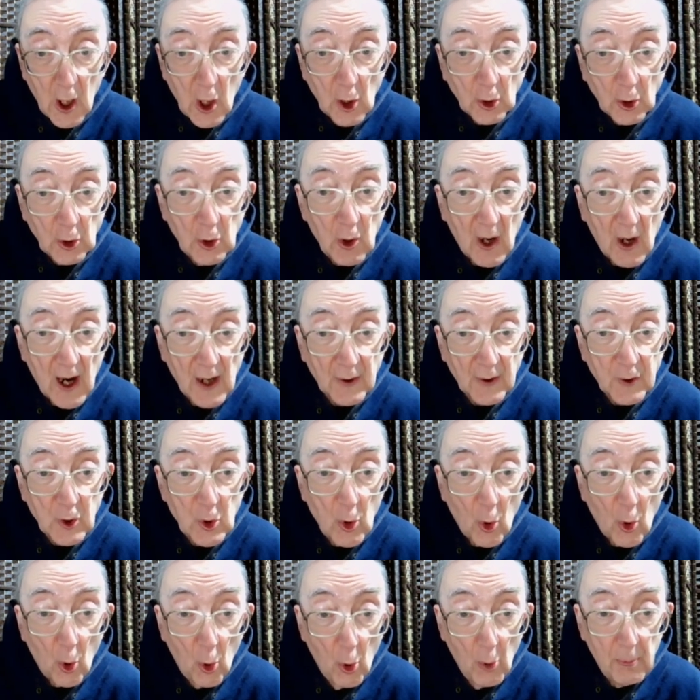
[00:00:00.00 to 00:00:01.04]
You are to
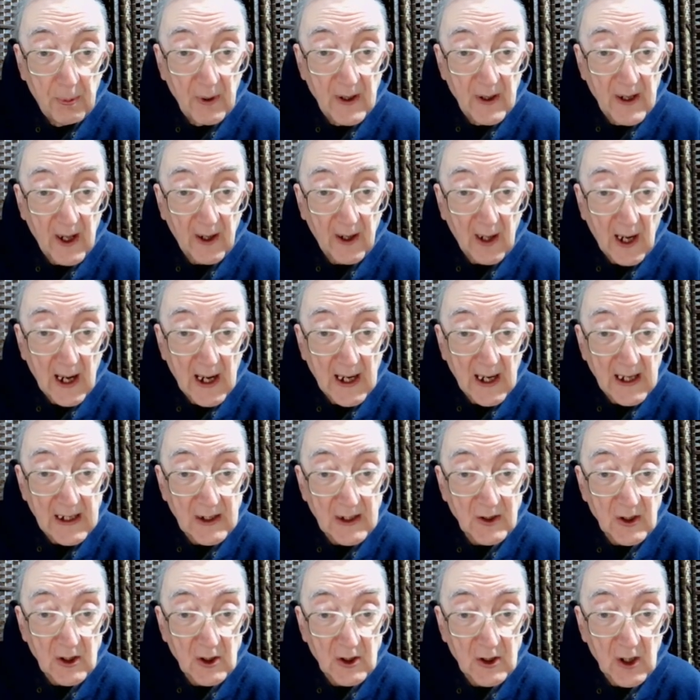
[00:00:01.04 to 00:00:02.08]
open their eyes
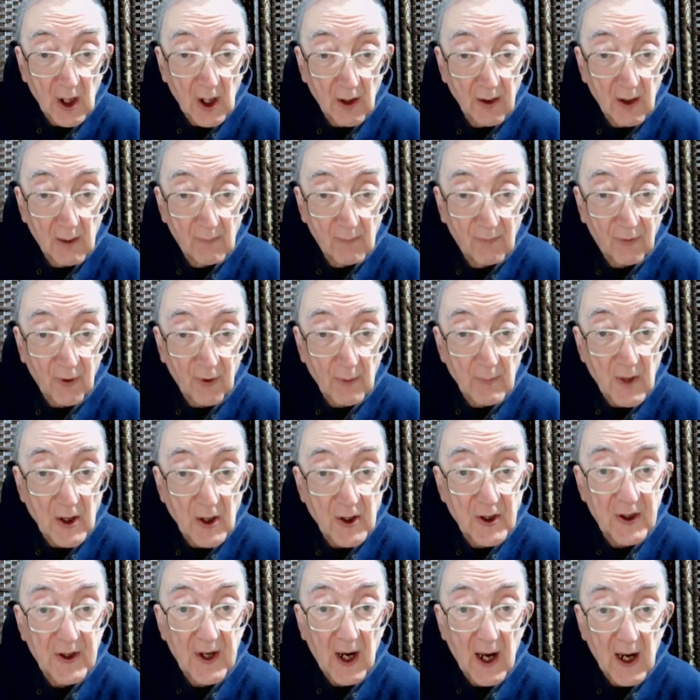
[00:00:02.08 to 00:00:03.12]
and turn them from the
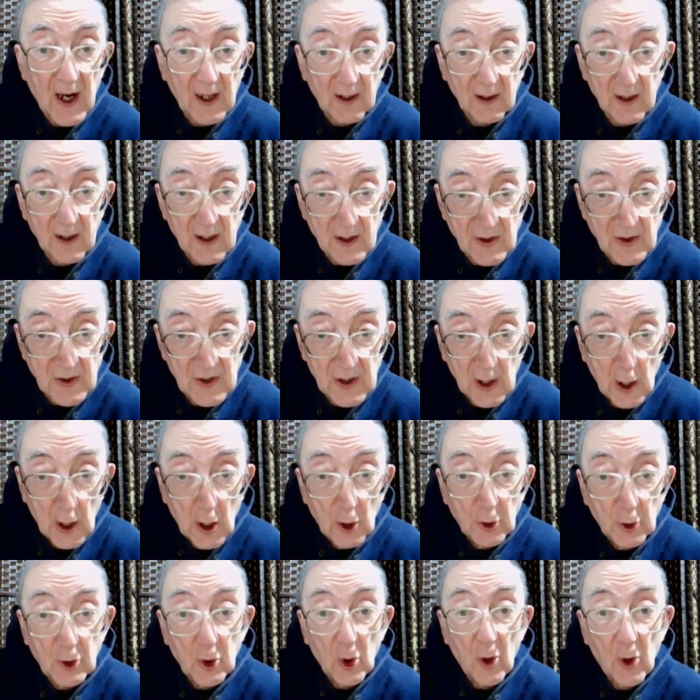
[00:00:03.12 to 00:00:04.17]
darkness
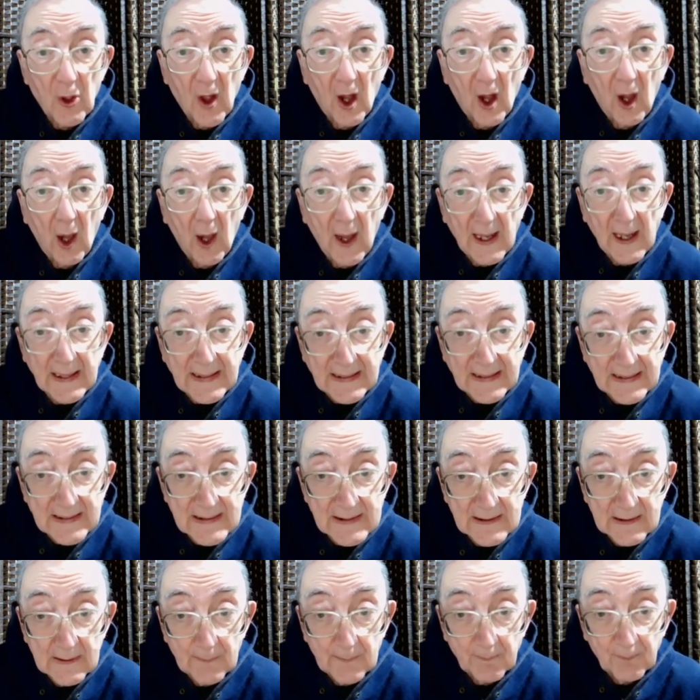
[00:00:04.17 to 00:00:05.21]
to the light
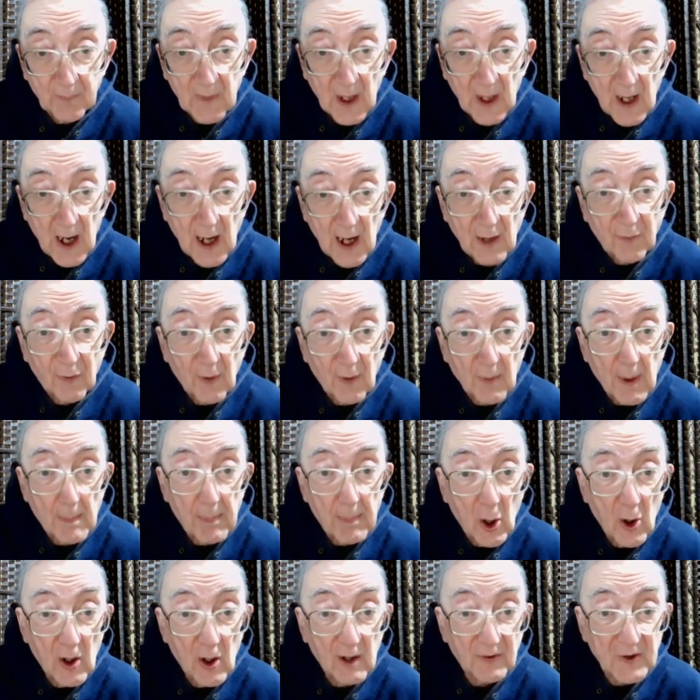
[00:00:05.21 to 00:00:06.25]
and from the
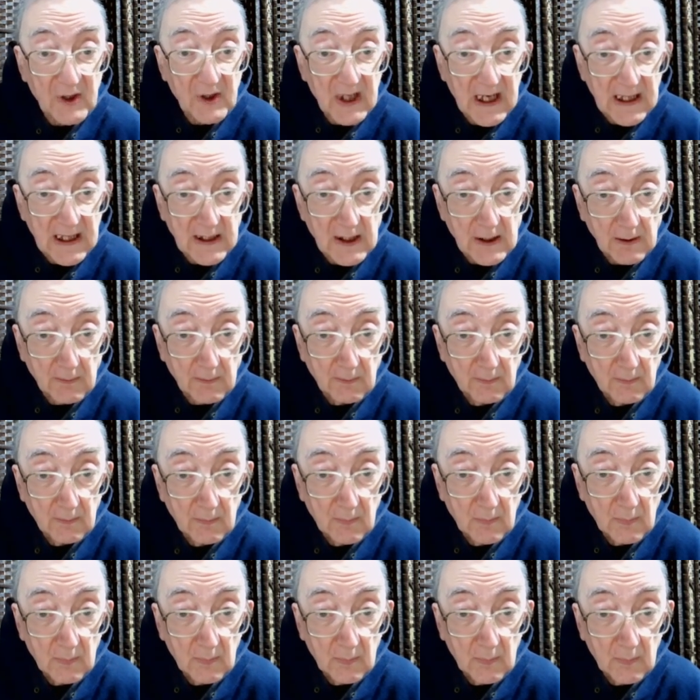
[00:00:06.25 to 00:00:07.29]
power of Satan
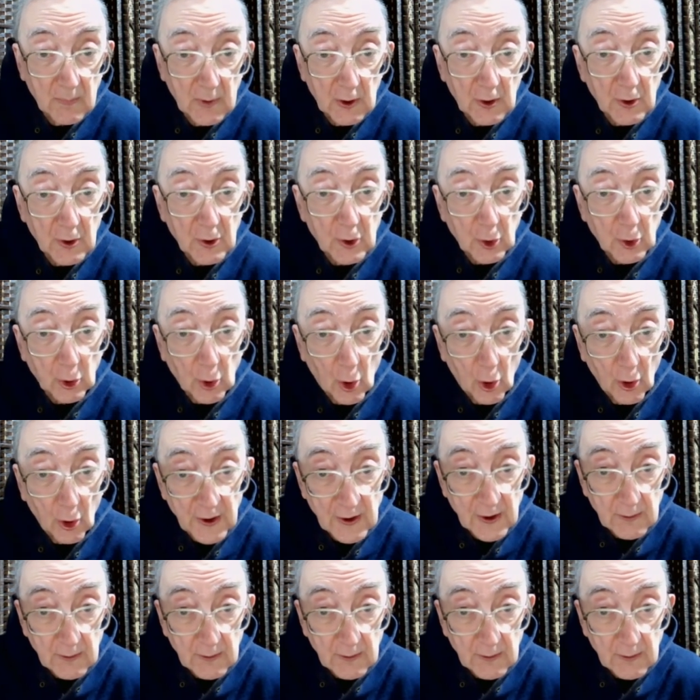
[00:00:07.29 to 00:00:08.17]
to God,